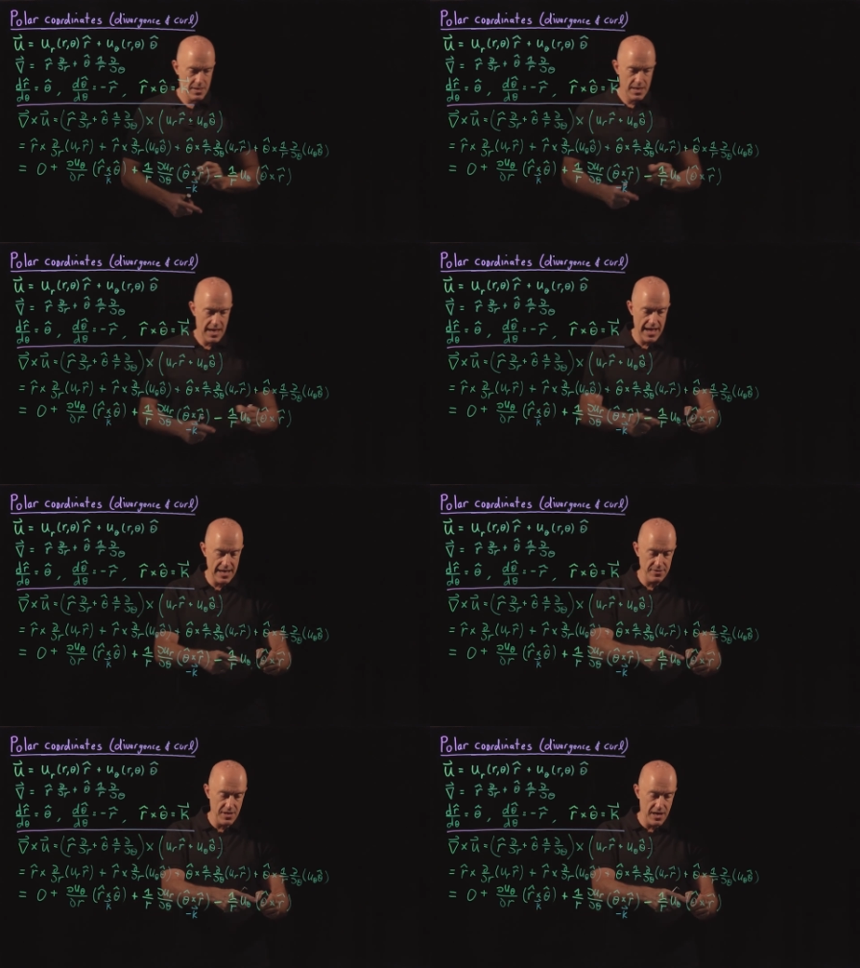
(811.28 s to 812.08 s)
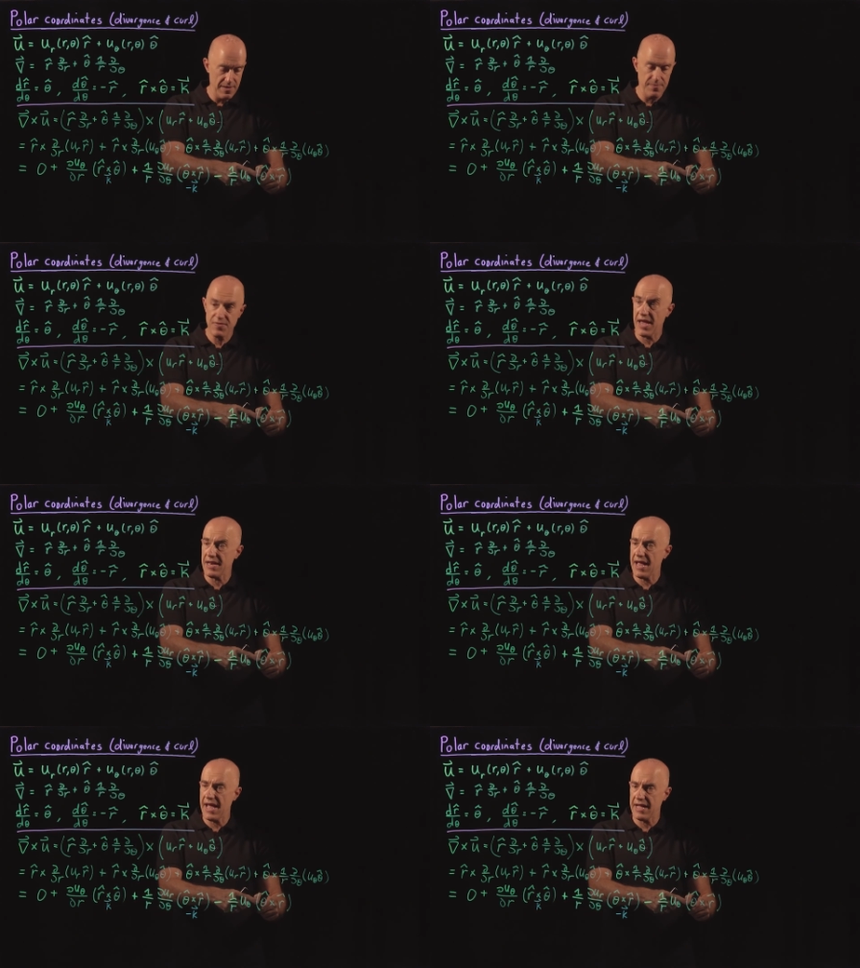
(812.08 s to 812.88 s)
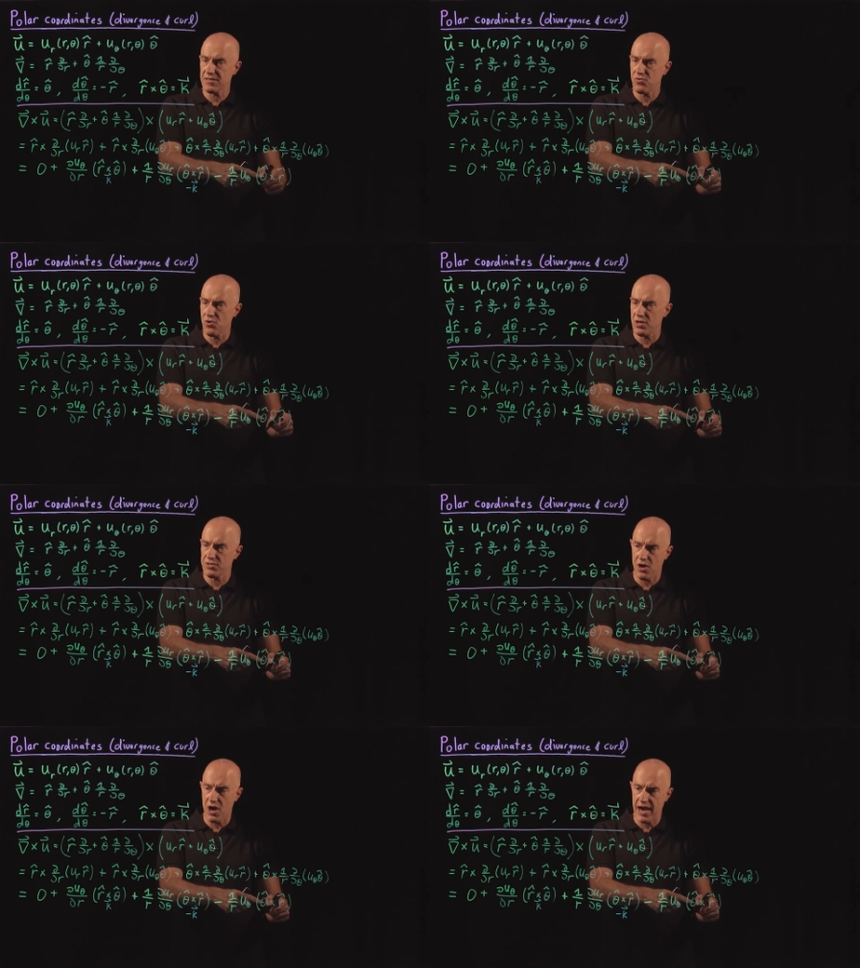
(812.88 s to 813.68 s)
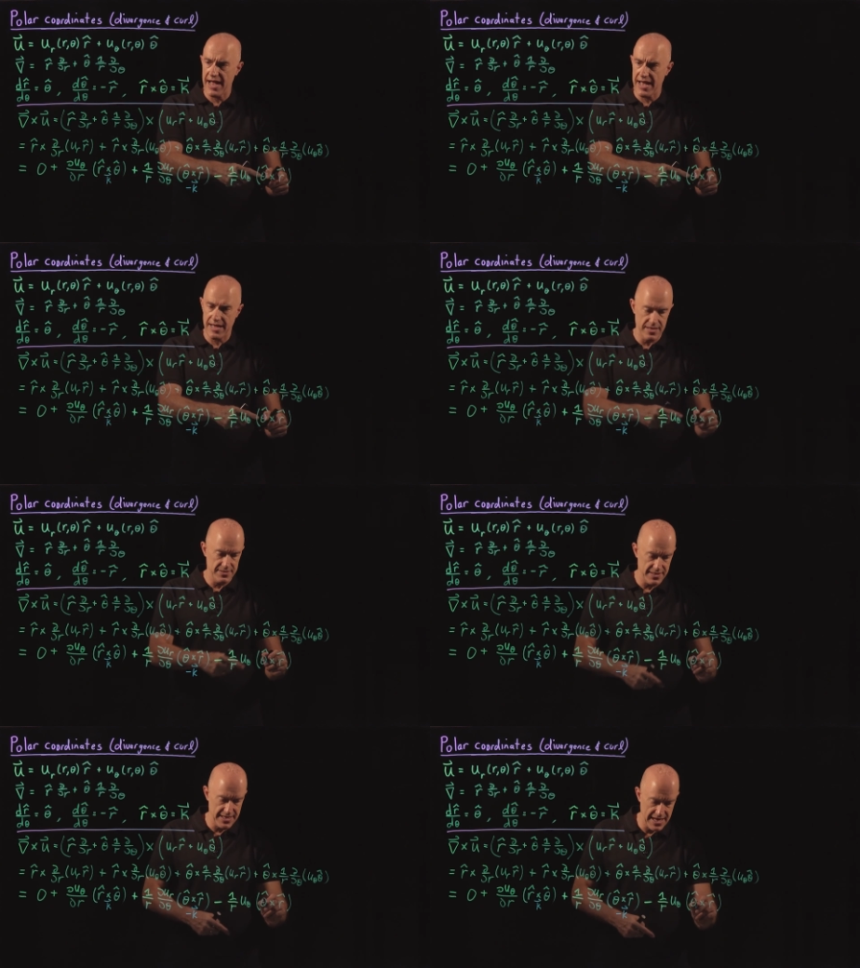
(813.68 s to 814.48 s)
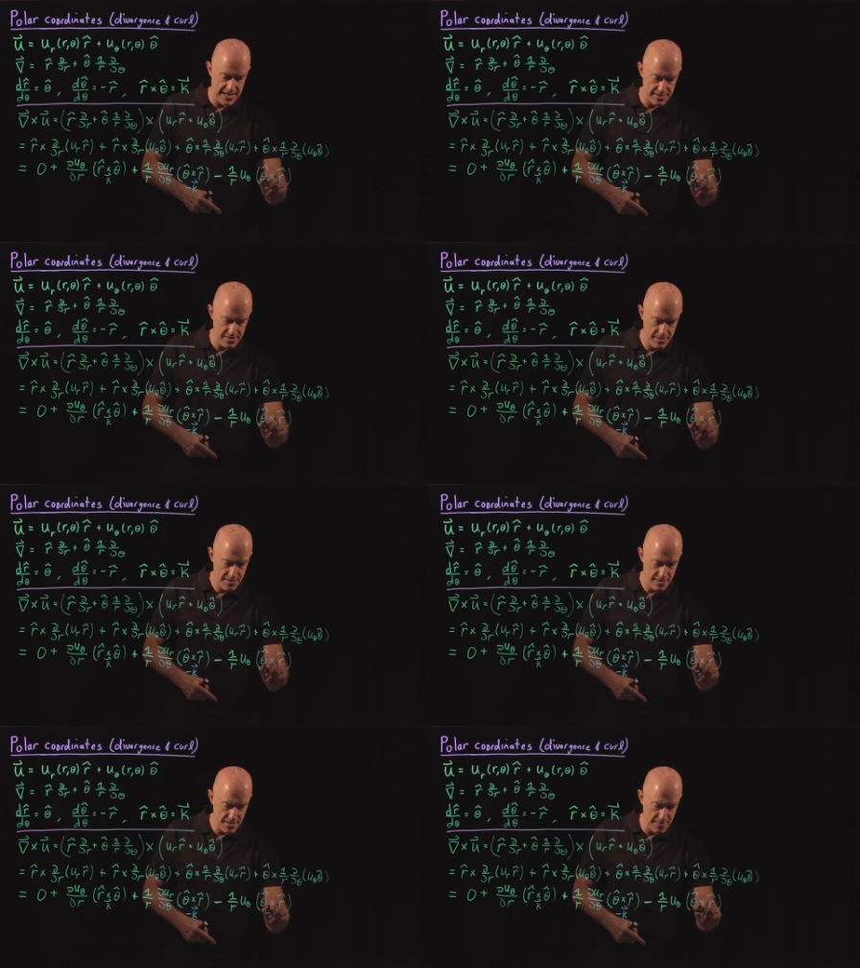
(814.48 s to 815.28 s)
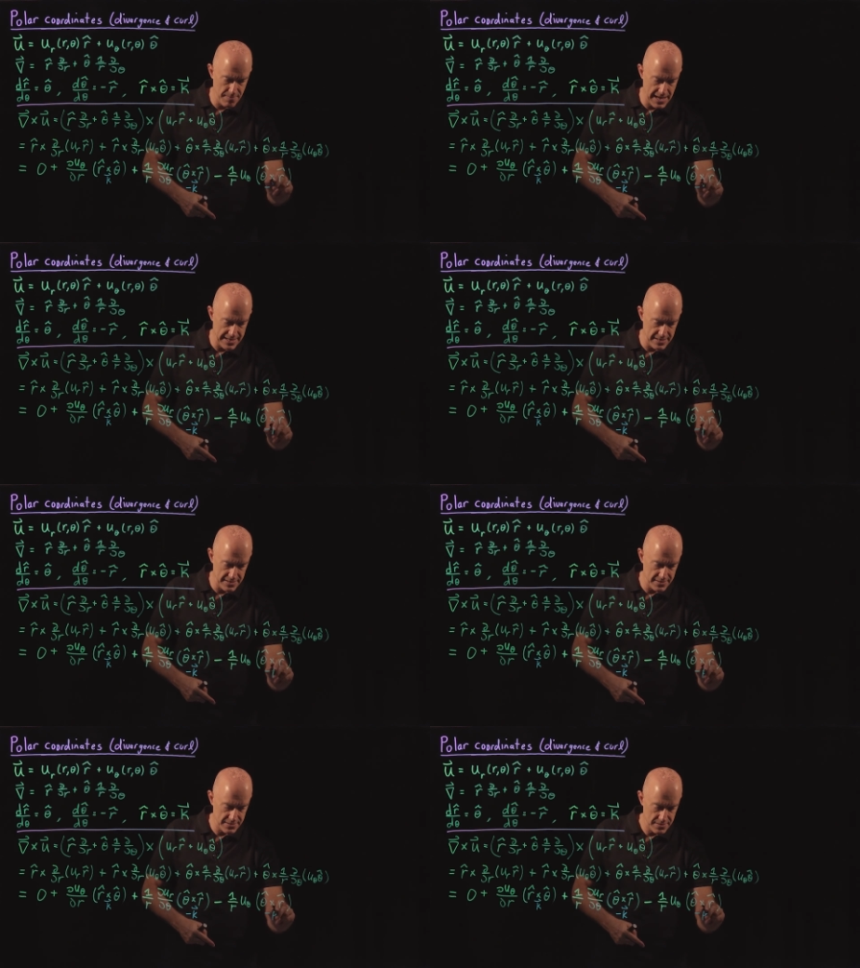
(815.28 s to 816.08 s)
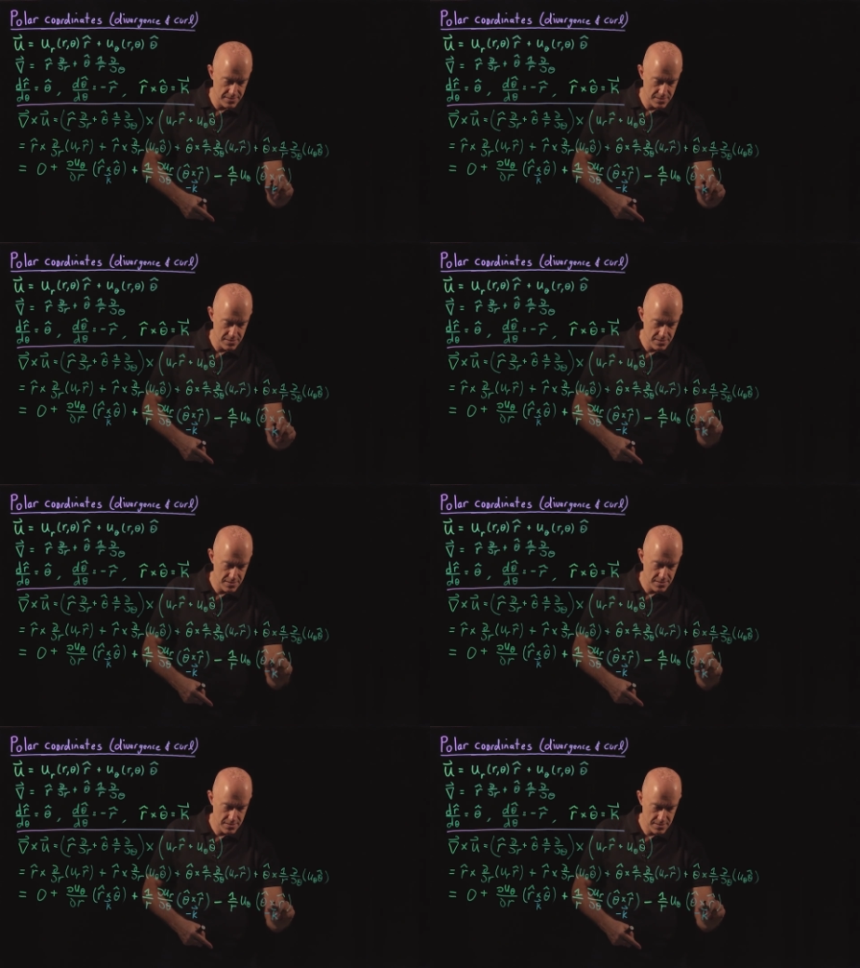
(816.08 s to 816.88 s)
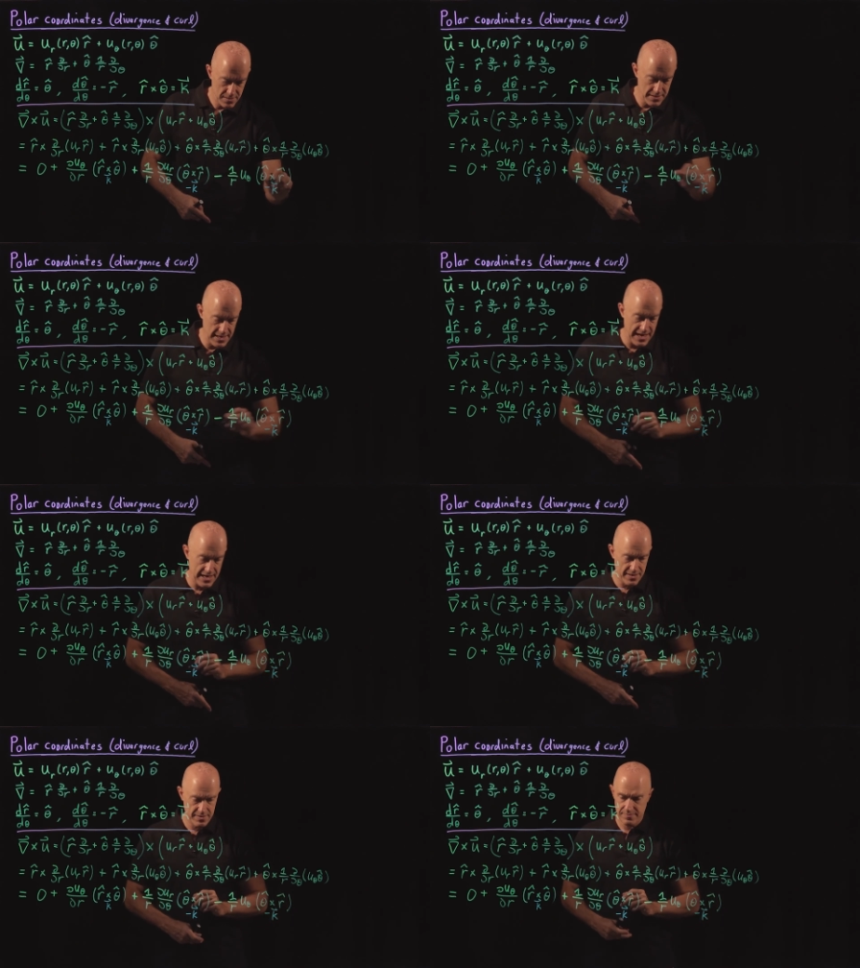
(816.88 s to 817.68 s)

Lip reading: And theta hat cross r hat is, again, a minus k.